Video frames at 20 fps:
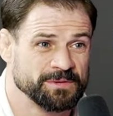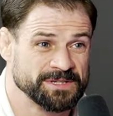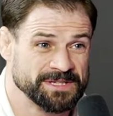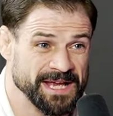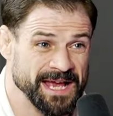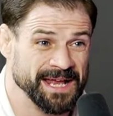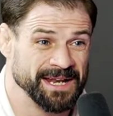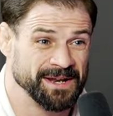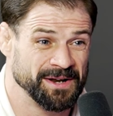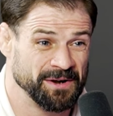was
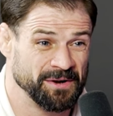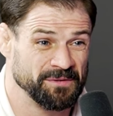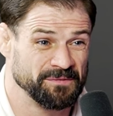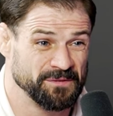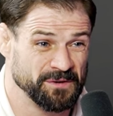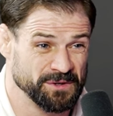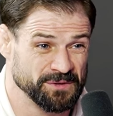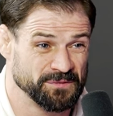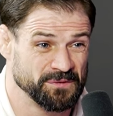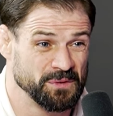saying in our
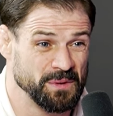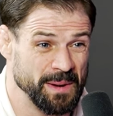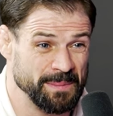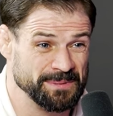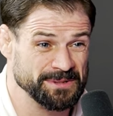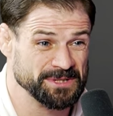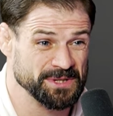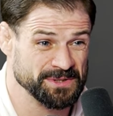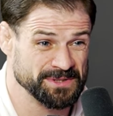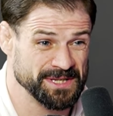first few
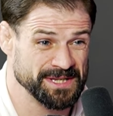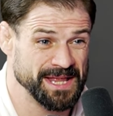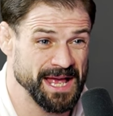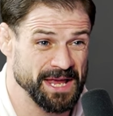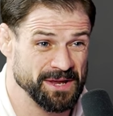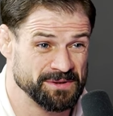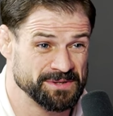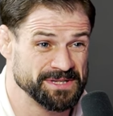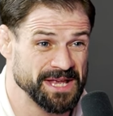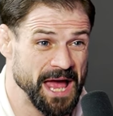episodes that
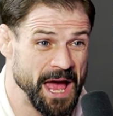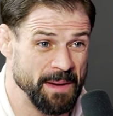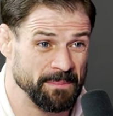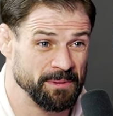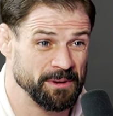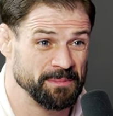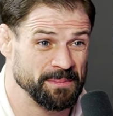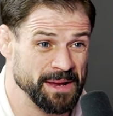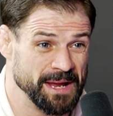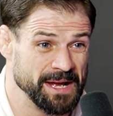that used to
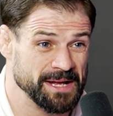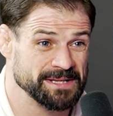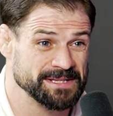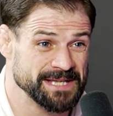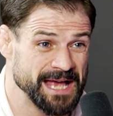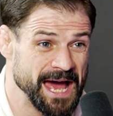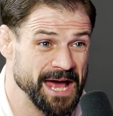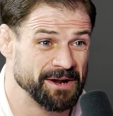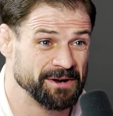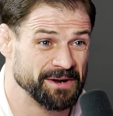happen to me on
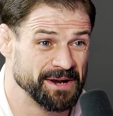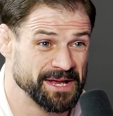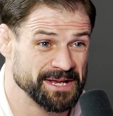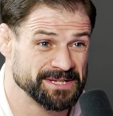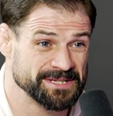Saturdays.